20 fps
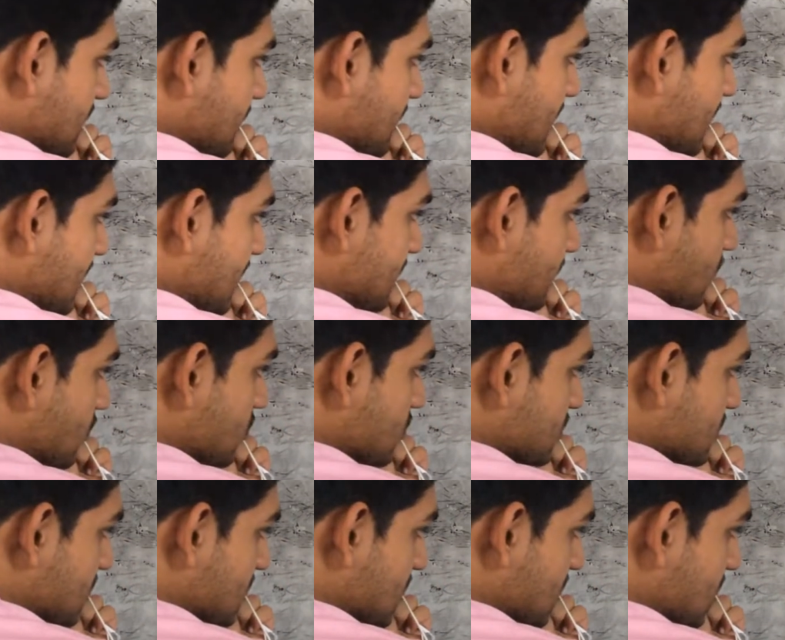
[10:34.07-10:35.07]
remaining
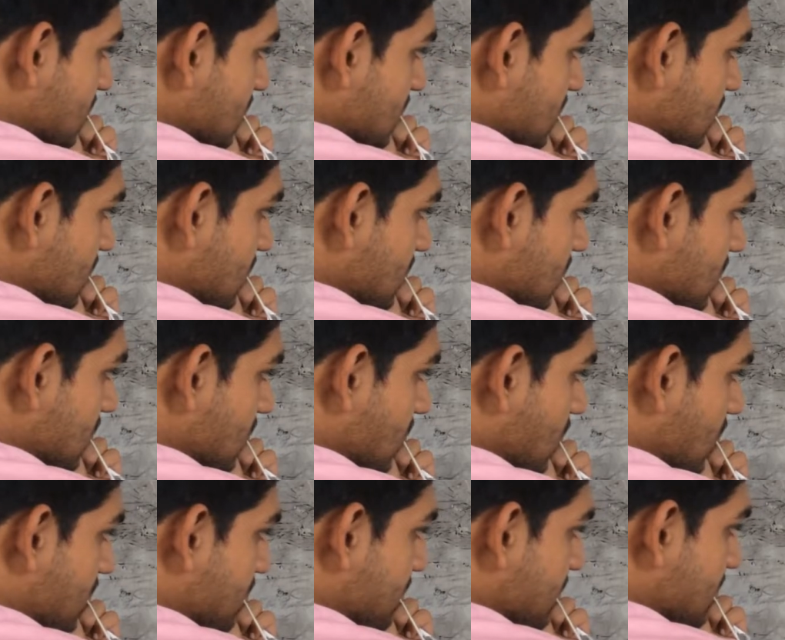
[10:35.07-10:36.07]
portion
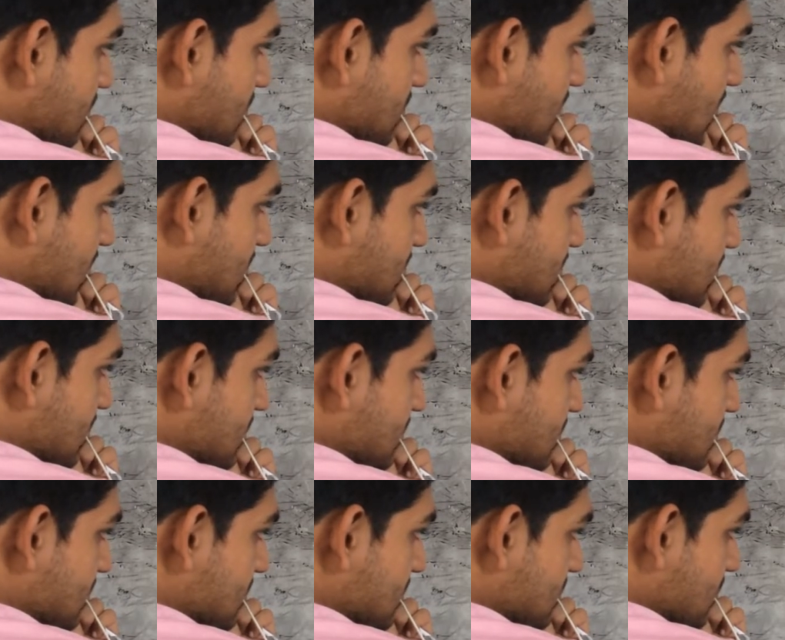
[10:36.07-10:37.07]
of like
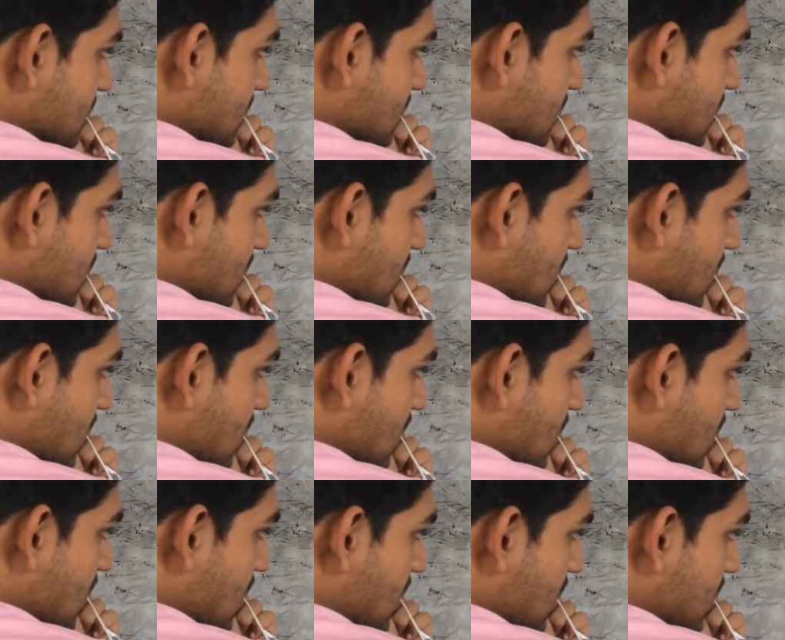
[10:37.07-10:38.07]
this
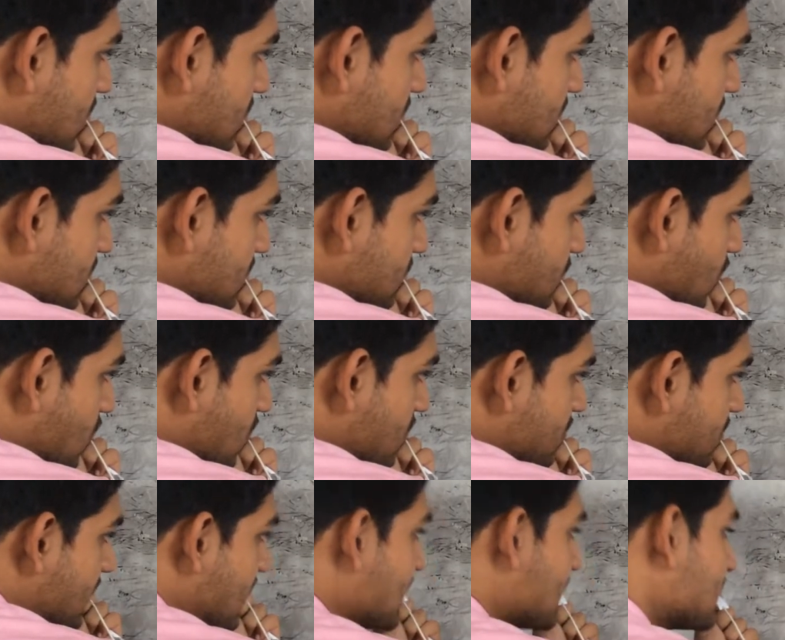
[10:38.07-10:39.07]
small
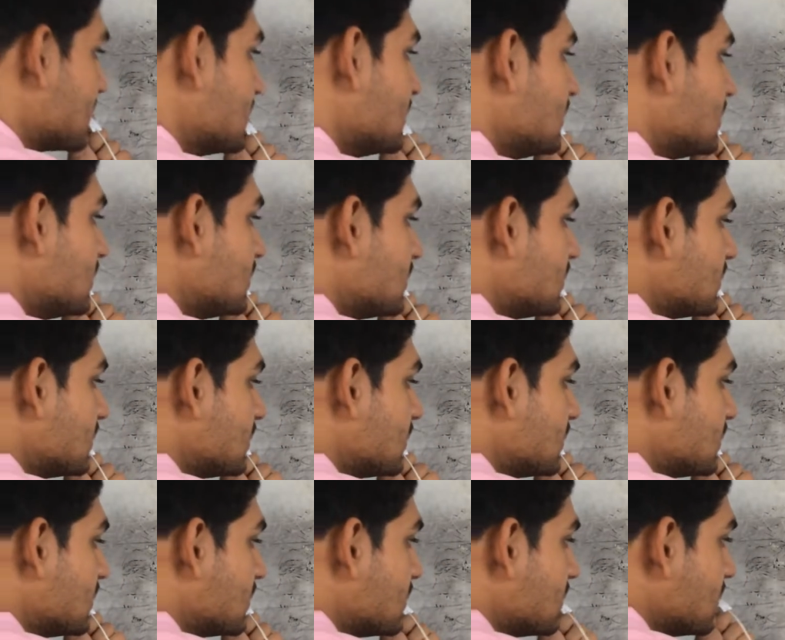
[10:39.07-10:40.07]
triangle
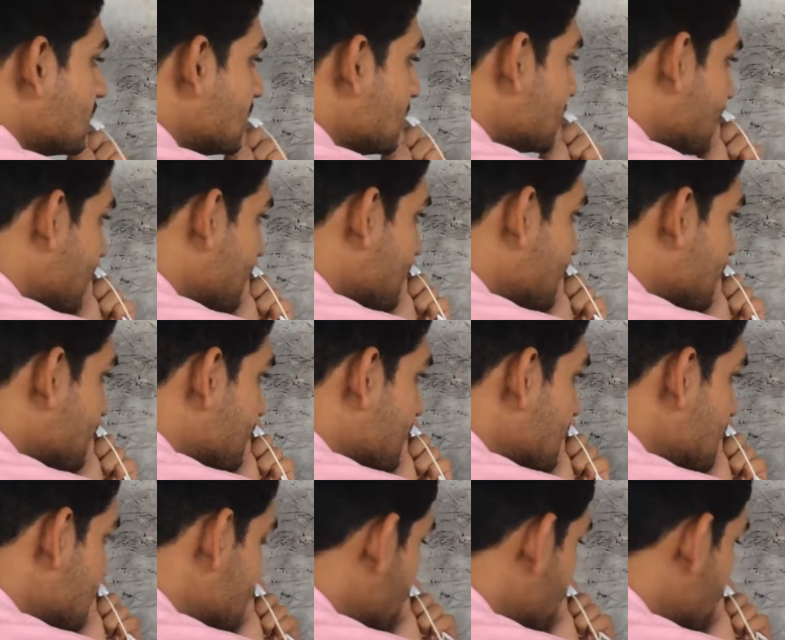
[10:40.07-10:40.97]
is having a very